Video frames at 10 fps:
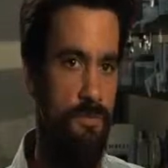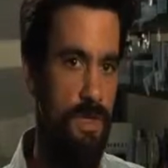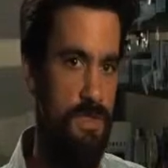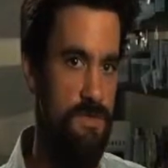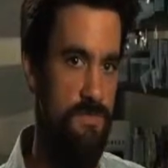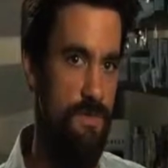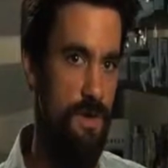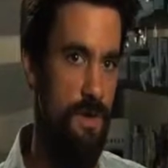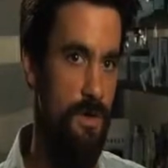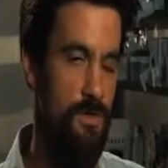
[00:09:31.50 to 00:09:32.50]
as
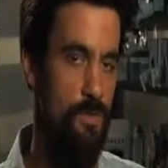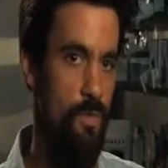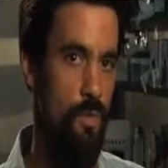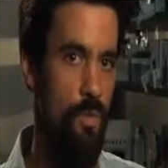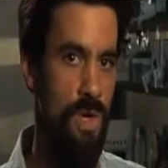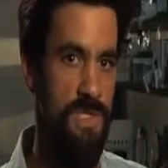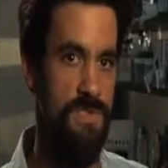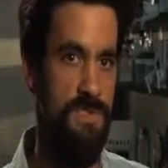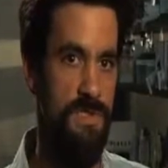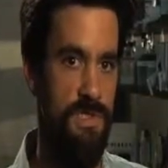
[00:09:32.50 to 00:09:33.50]
far
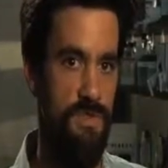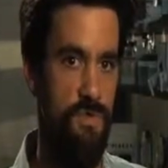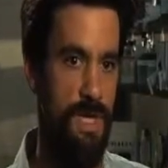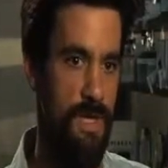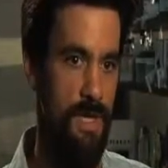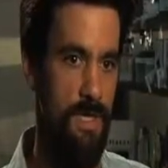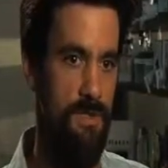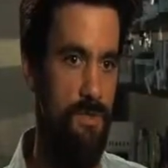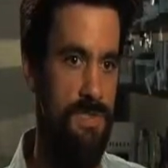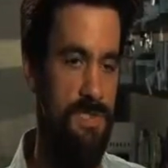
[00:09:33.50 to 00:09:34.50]
west as Grand
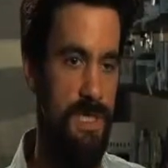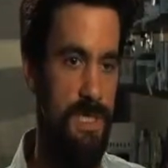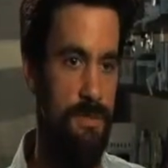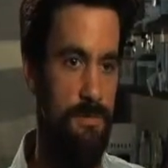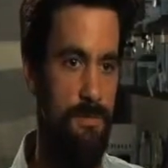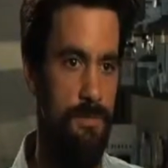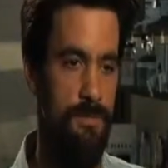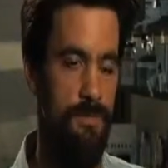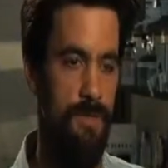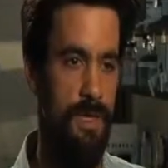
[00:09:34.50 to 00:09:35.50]
Isle, Louisiana,
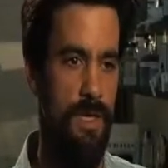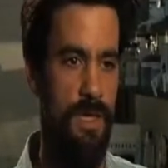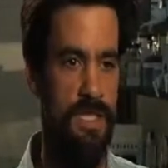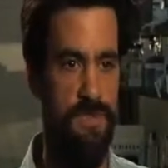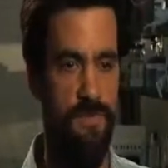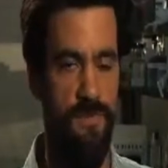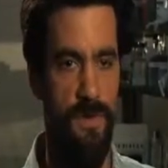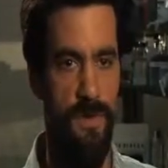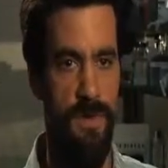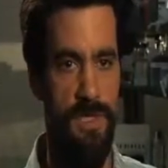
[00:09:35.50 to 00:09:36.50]
and as
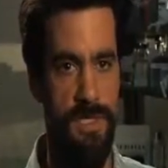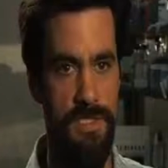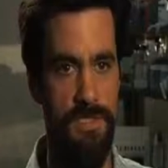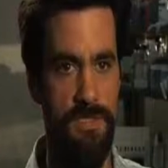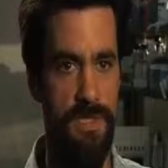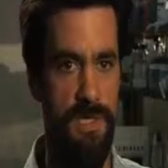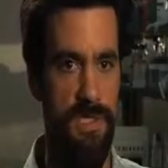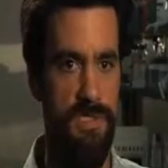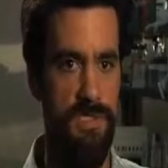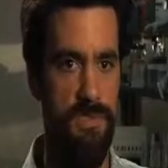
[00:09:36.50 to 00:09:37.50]
far east
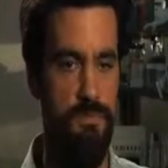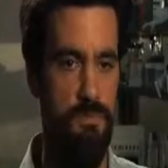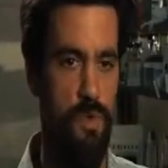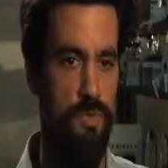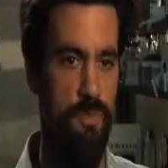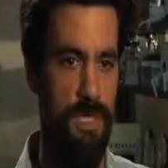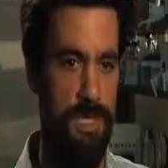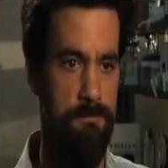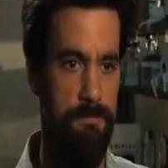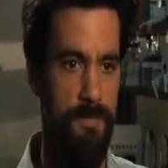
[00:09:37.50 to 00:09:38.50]
as Mobile
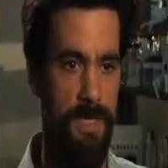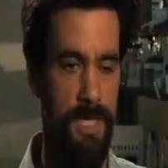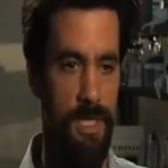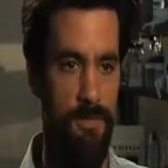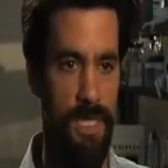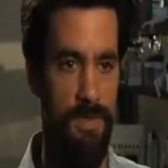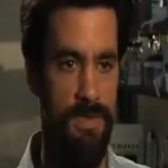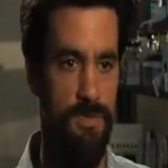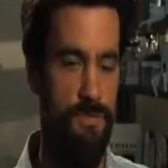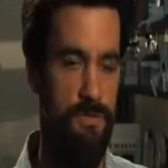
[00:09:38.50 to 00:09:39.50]
Bay in Alabama.
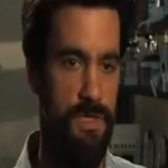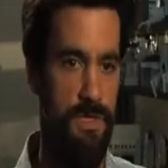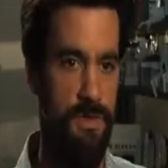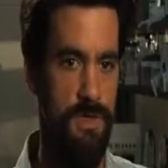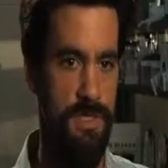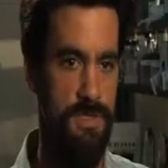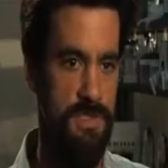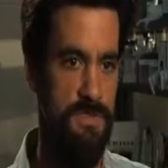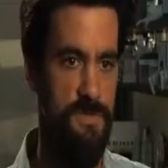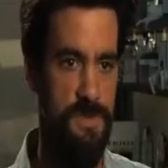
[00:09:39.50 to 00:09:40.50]
So we've got
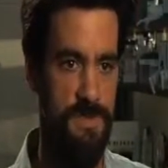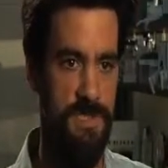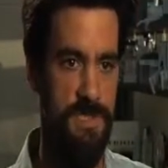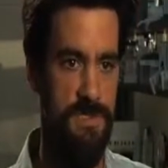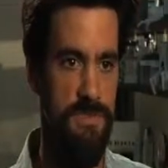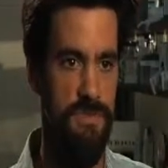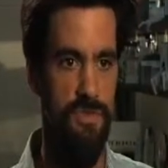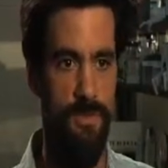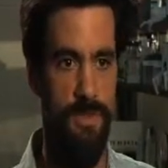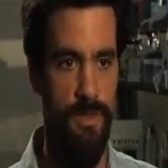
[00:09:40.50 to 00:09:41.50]
6 field sites
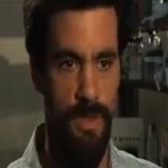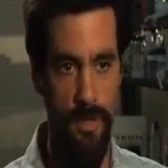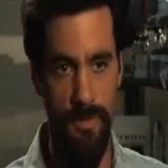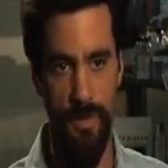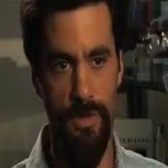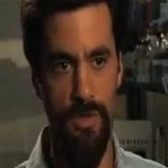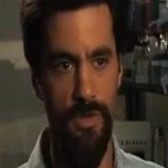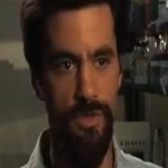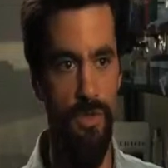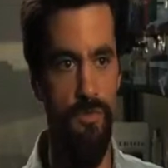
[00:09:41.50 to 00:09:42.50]
distributed
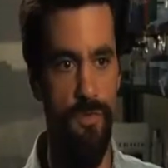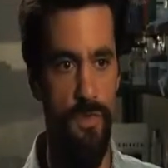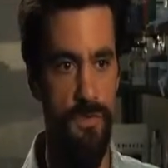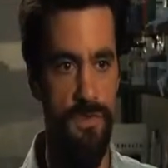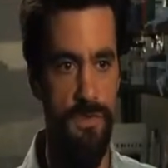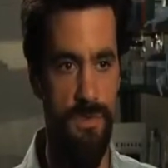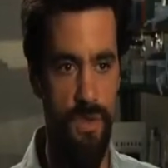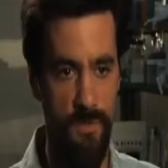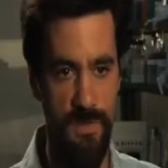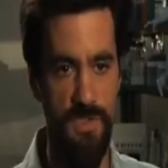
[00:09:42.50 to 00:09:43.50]
along Gulf Coast,
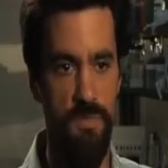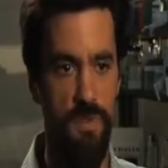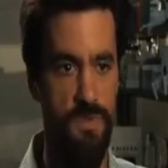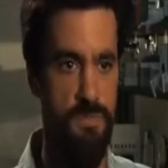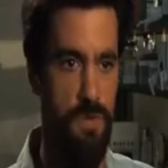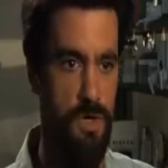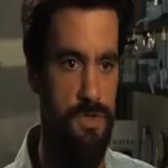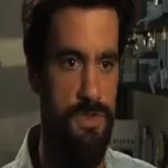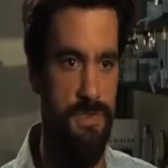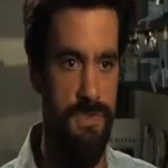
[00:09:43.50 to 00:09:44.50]
Gulf exposed
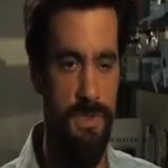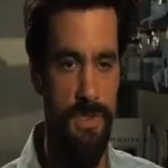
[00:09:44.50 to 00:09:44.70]
marshes,